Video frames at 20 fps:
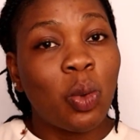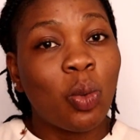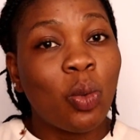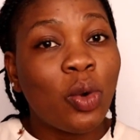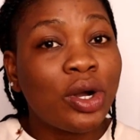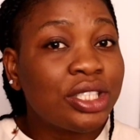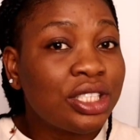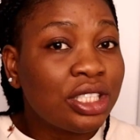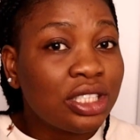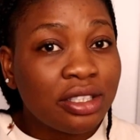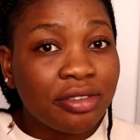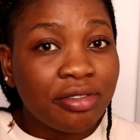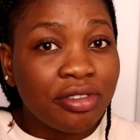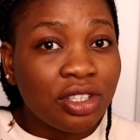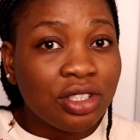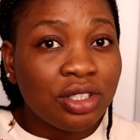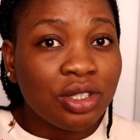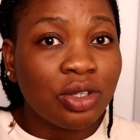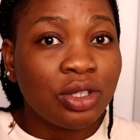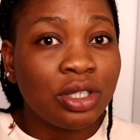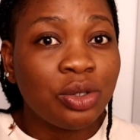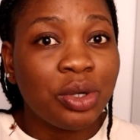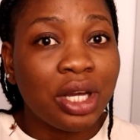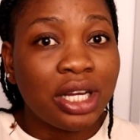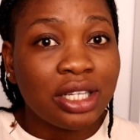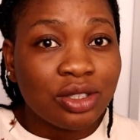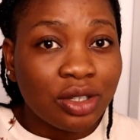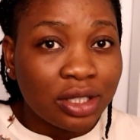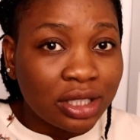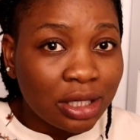Watching the video where
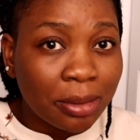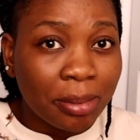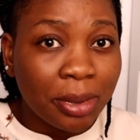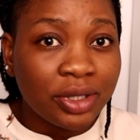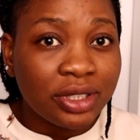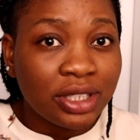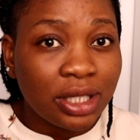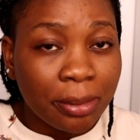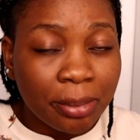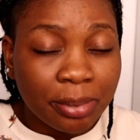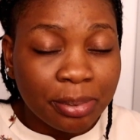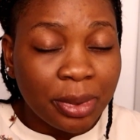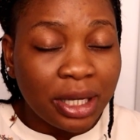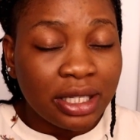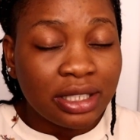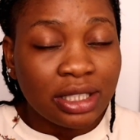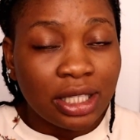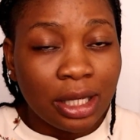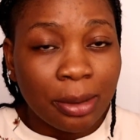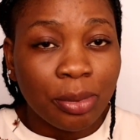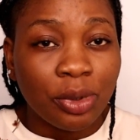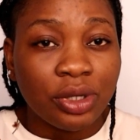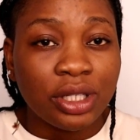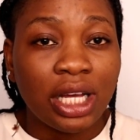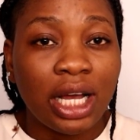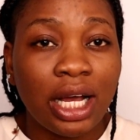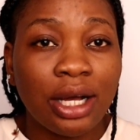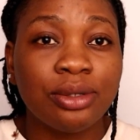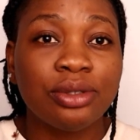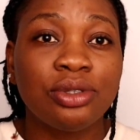I talked about step by step on
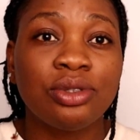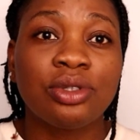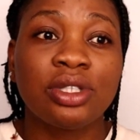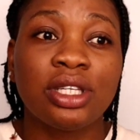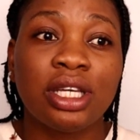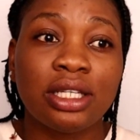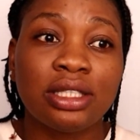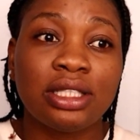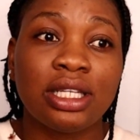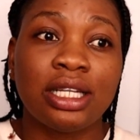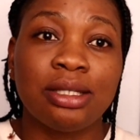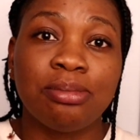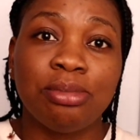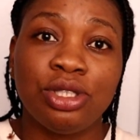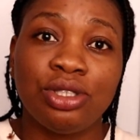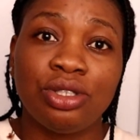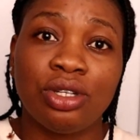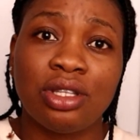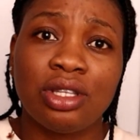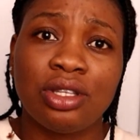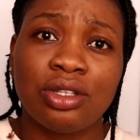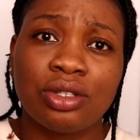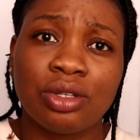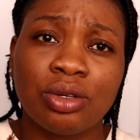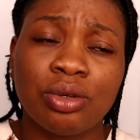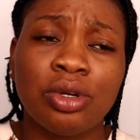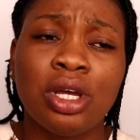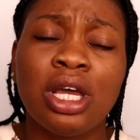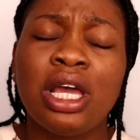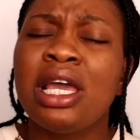how to get admission in
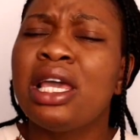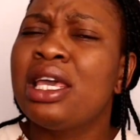school.